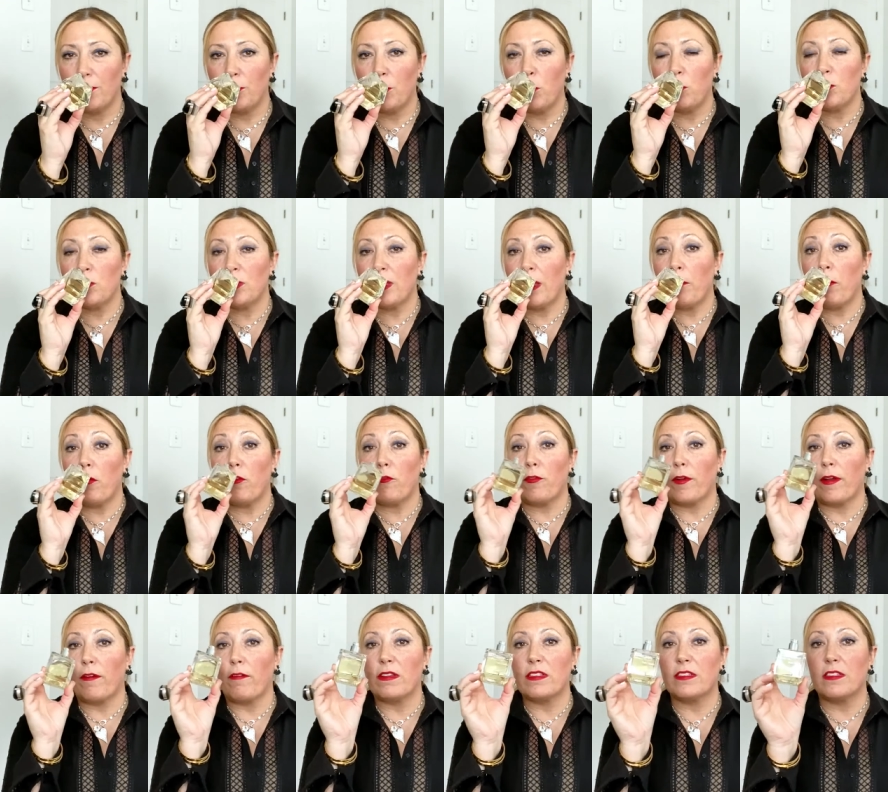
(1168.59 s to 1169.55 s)
Those type of
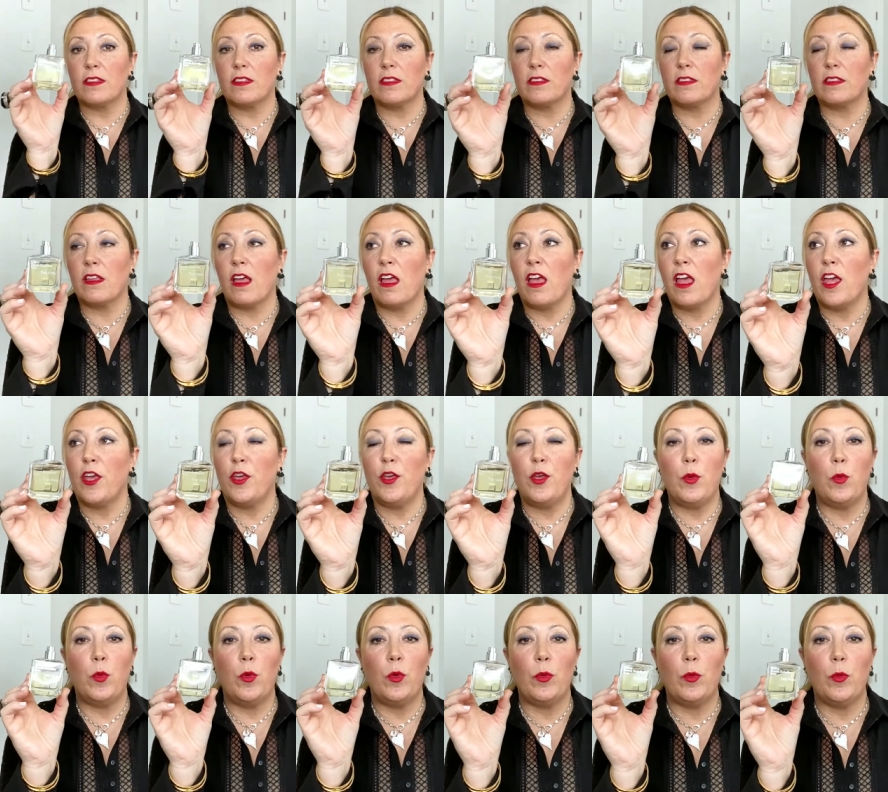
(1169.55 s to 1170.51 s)
fragrances you
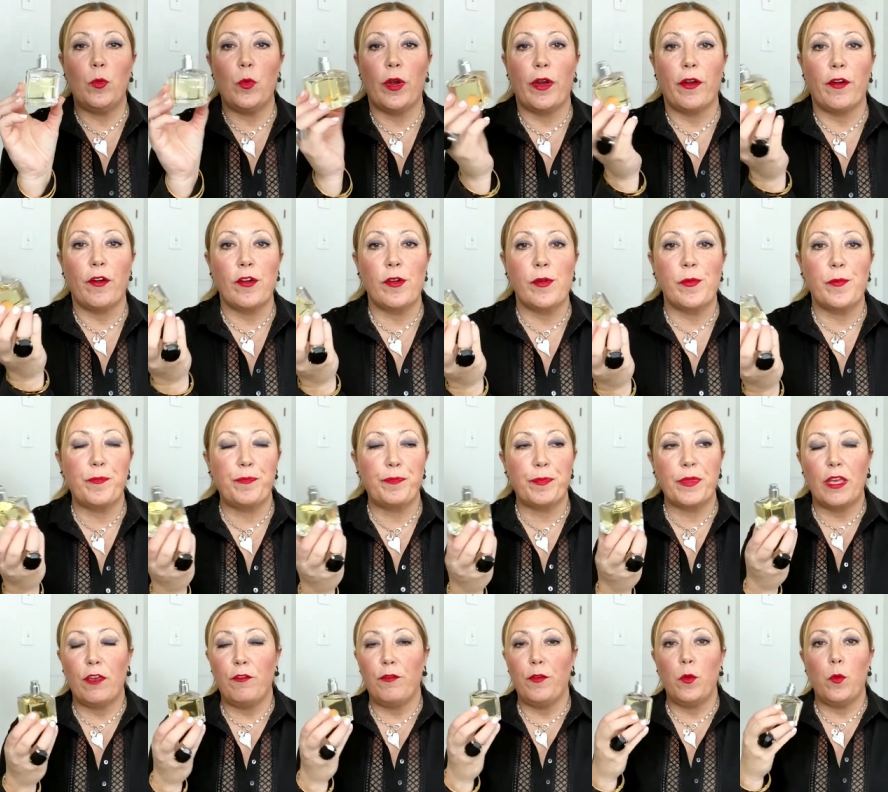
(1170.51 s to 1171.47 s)
would wear
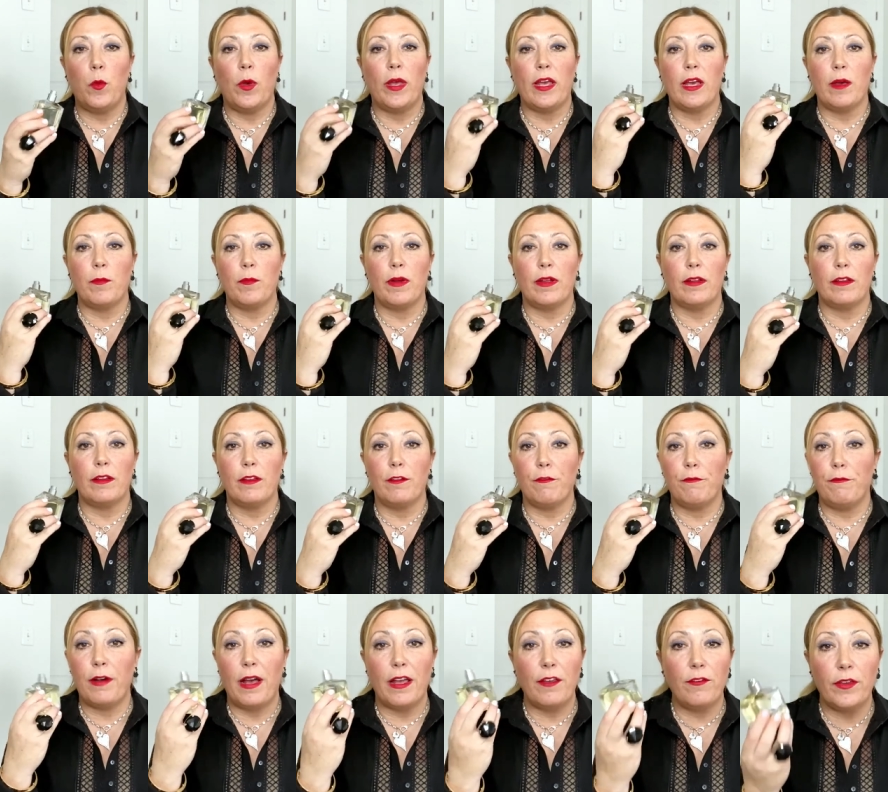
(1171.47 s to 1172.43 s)
if you wake up at
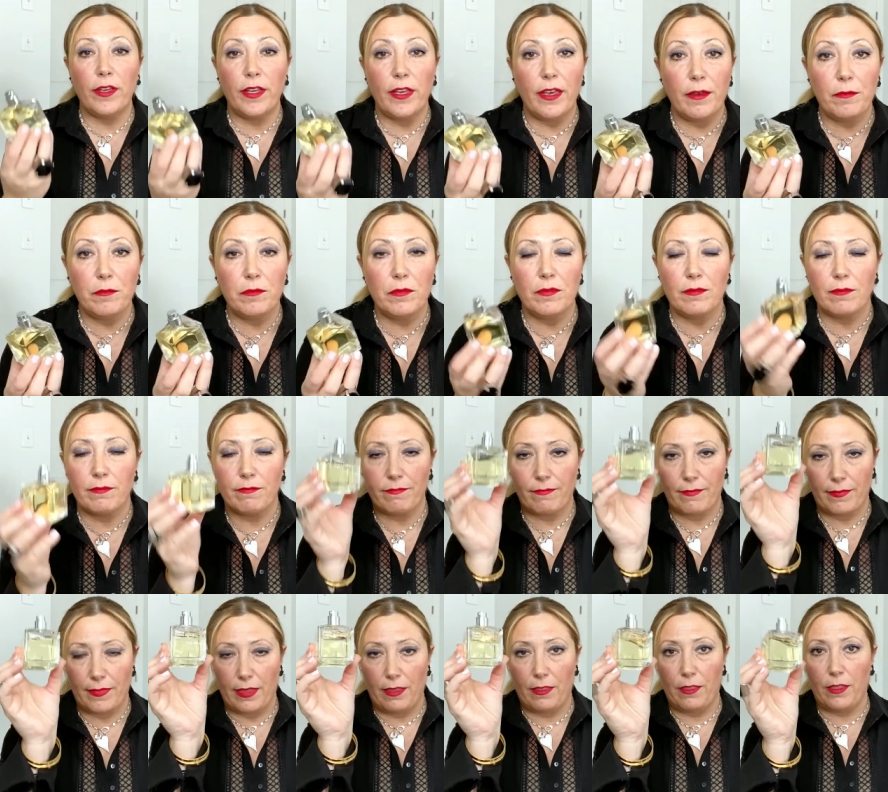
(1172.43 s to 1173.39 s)
5 a.m.,
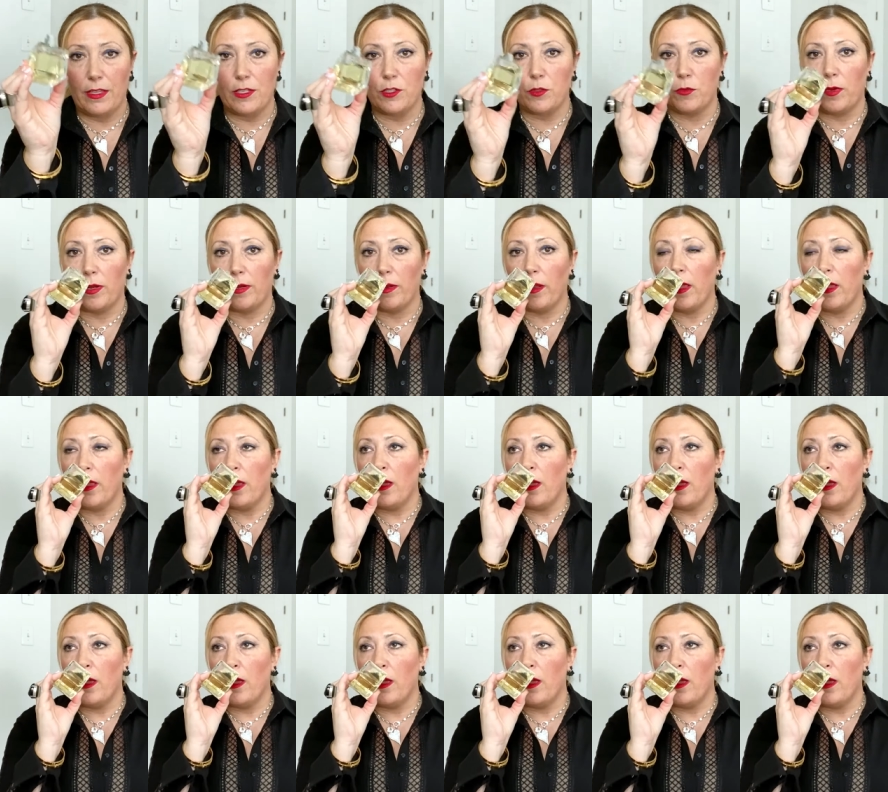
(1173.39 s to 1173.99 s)
this one.